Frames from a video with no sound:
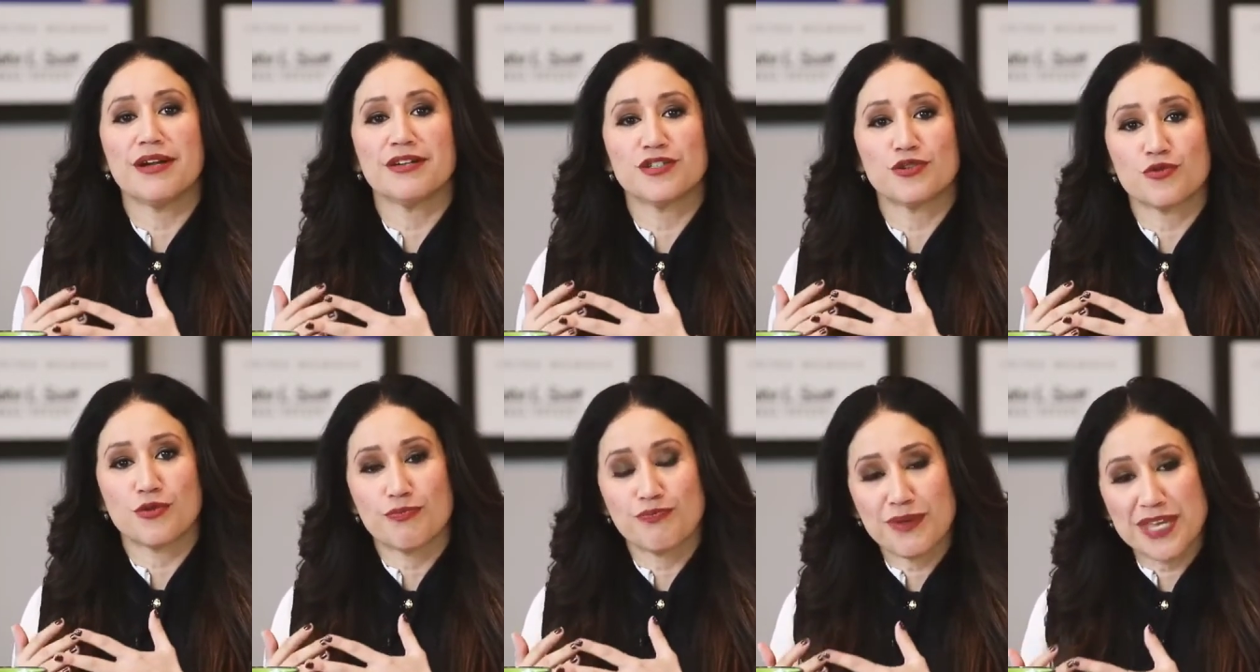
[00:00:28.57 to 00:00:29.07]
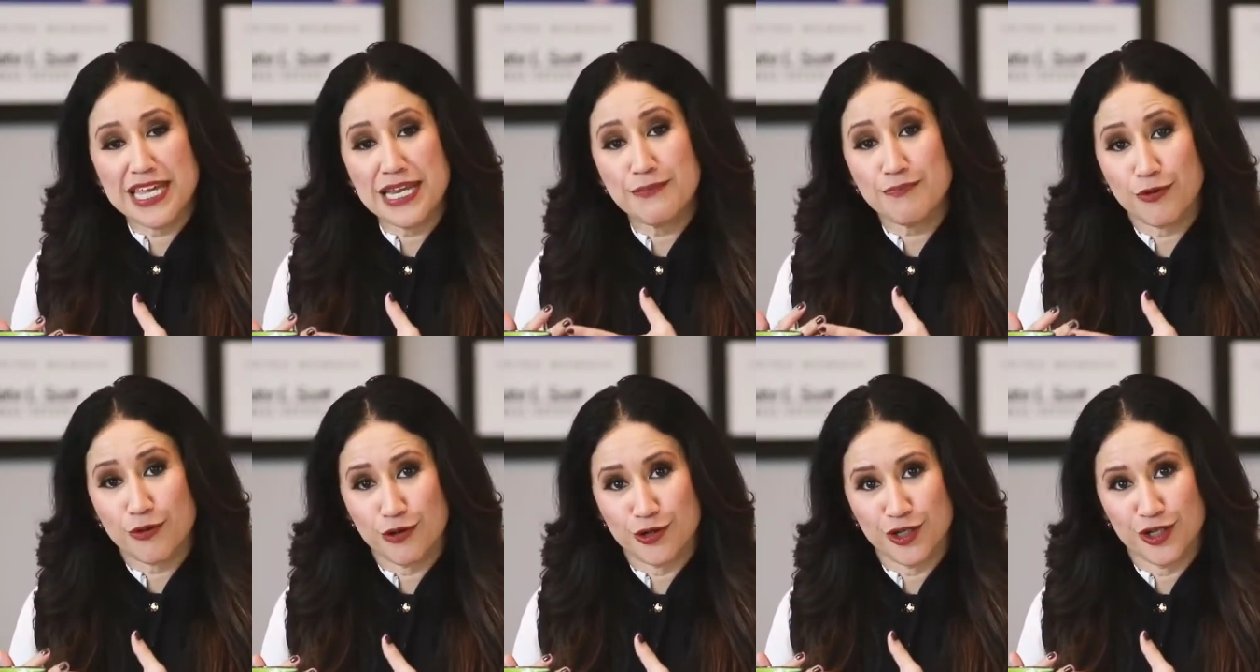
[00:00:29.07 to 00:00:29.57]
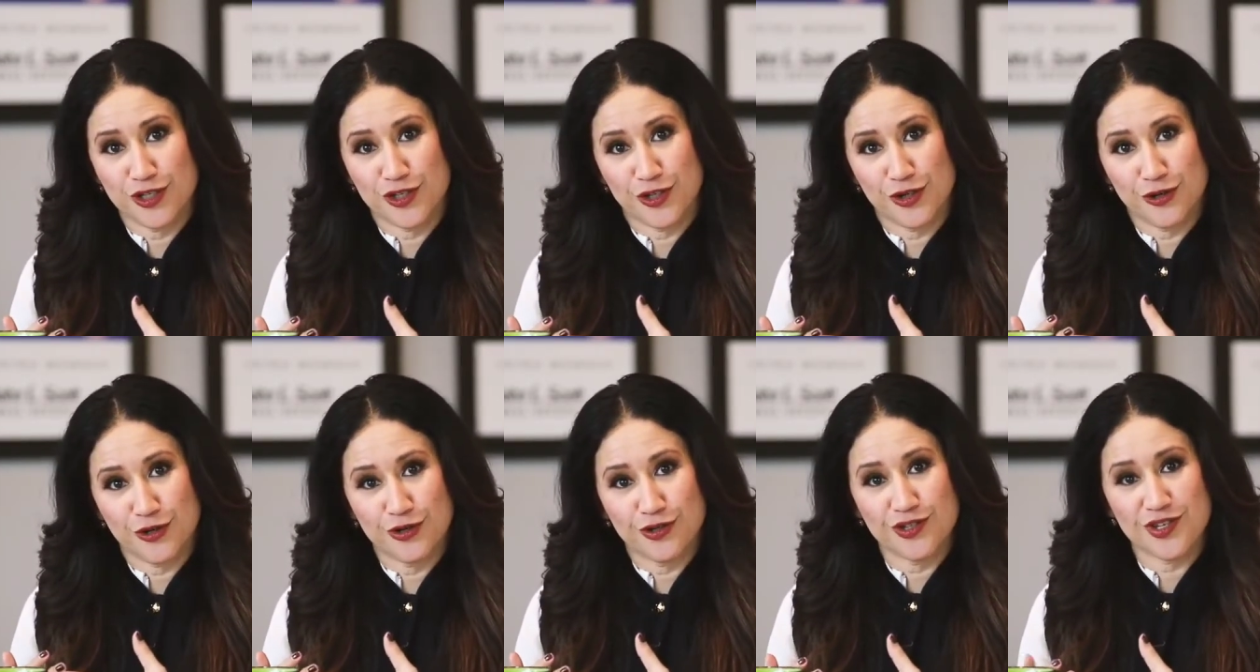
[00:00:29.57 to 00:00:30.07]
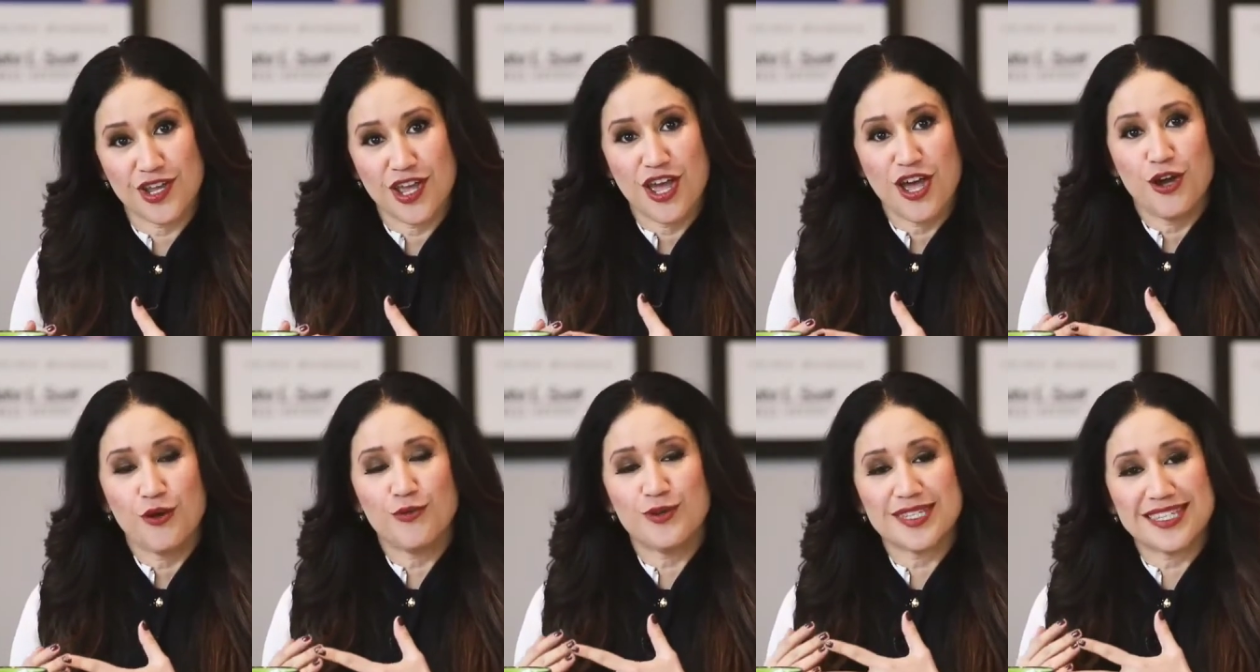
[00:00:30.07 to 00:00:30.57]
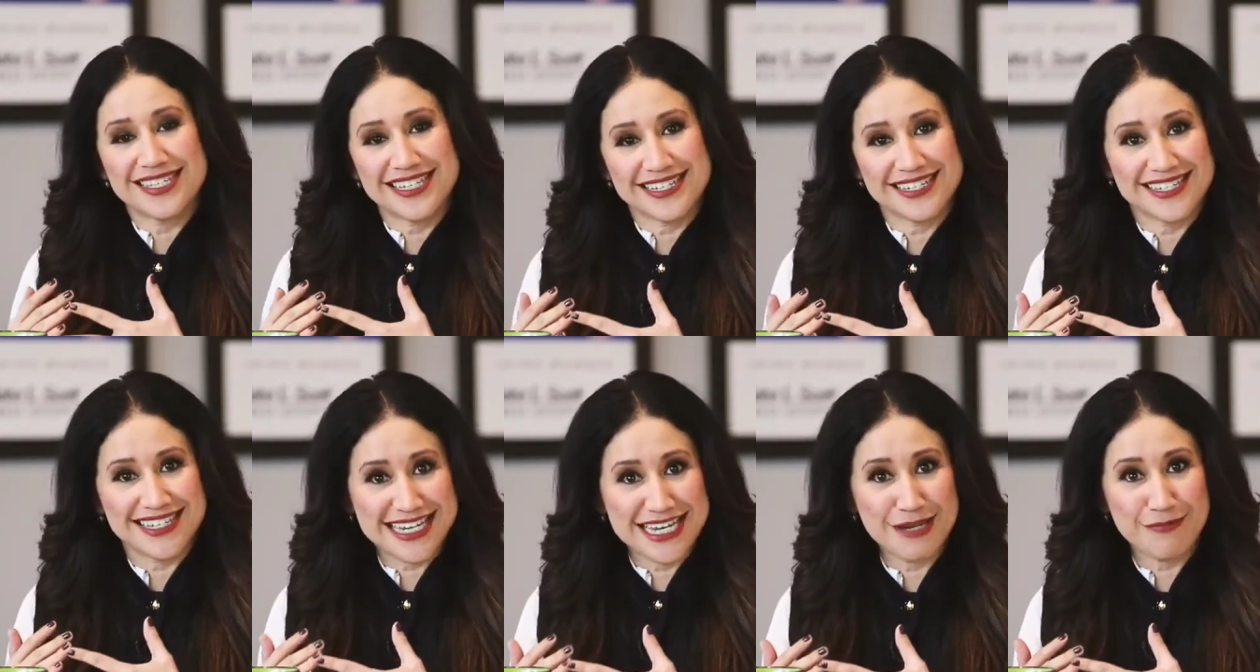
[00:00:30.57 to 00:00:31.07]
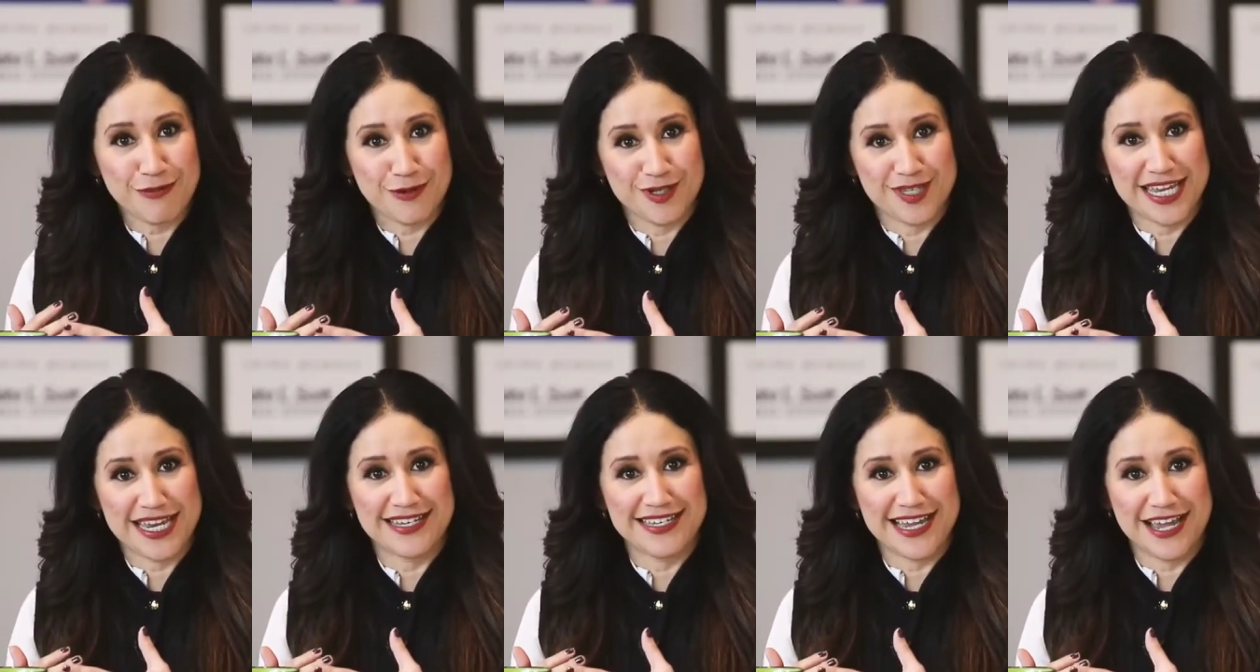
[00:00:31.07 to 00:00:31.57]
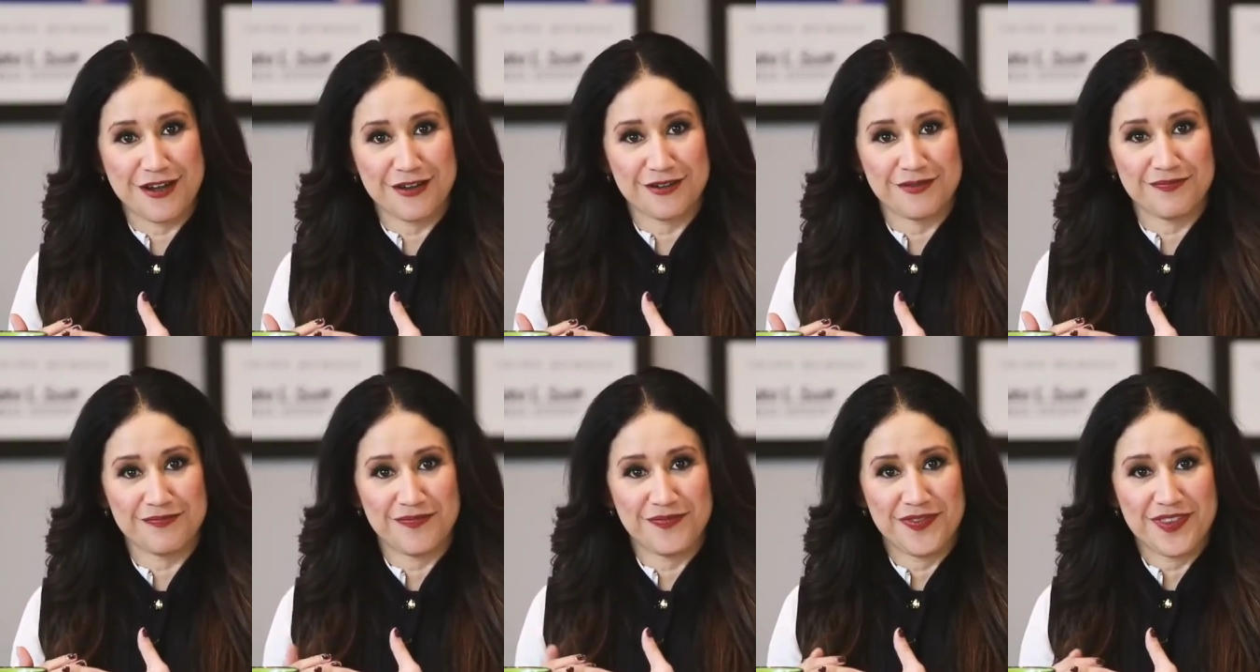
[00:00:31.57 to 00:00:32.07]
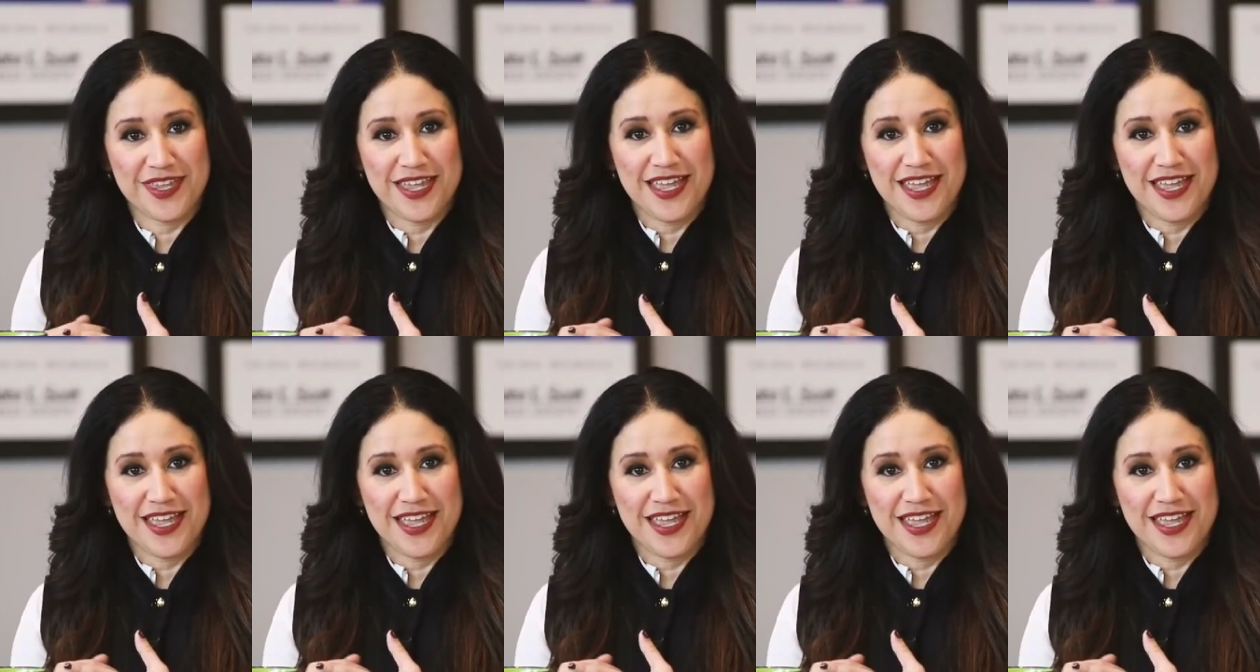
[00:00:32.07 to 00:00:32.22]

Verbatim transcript: amongst repeat purchasers was 16% down.